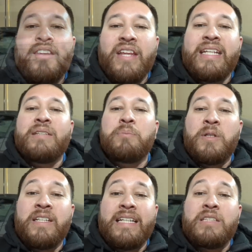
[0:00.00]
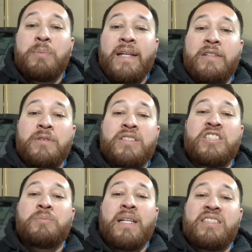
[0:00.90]
They didn't put independent rear
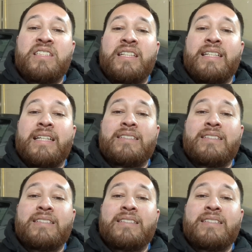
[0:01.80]
suspension in it